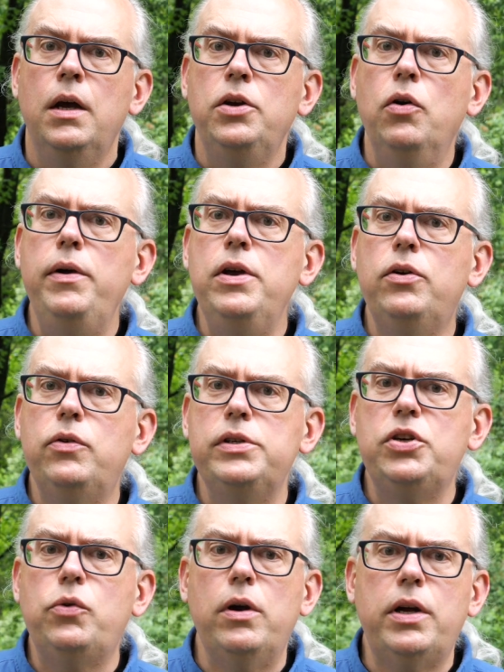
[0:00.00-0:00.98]
Knowing your grid
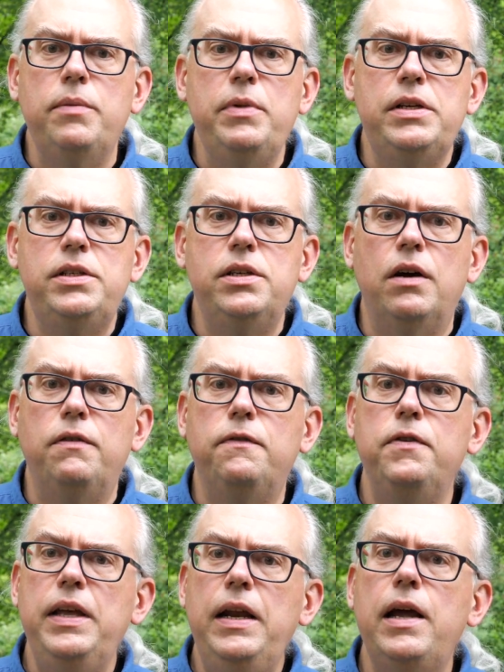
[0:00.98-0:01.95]
square can be tough.
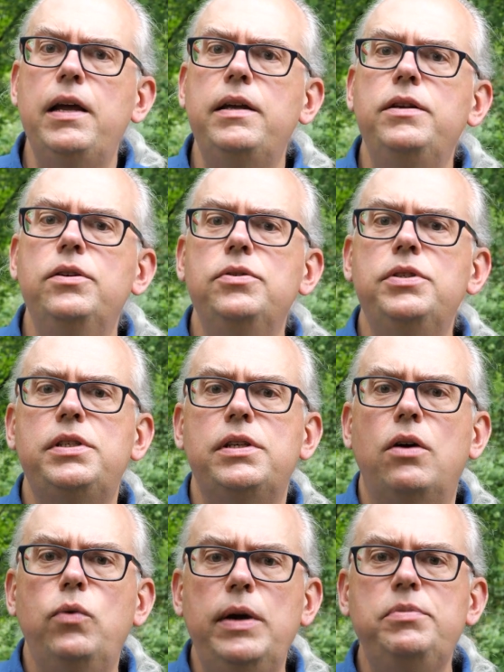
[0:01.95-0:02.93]
For that, I use
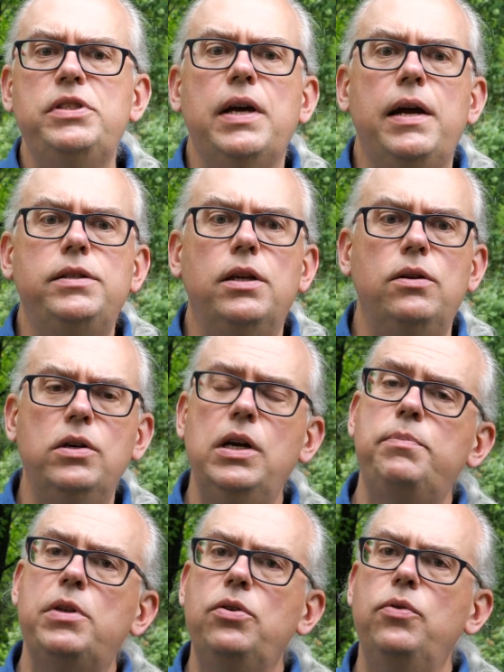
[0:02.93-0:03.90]
a website to look
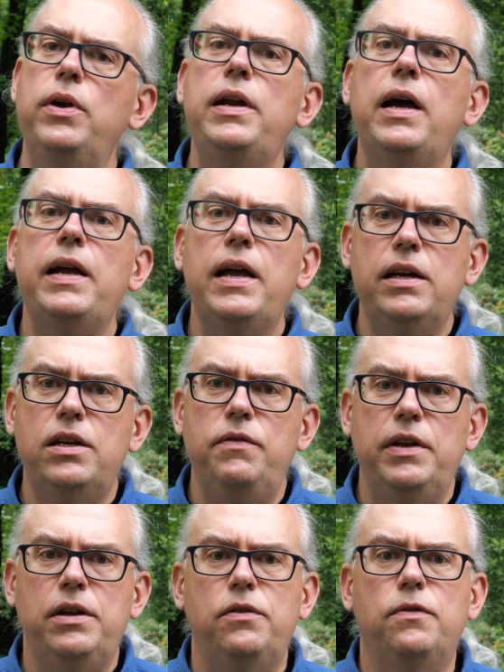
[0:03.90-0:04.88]
up the grid I
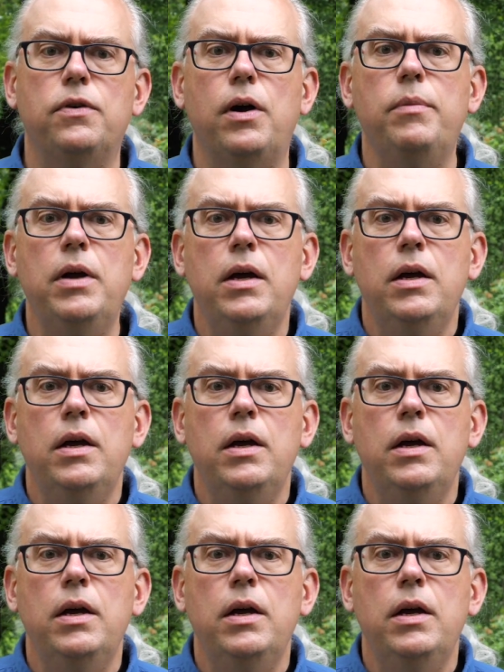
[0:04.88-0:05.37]
activated from.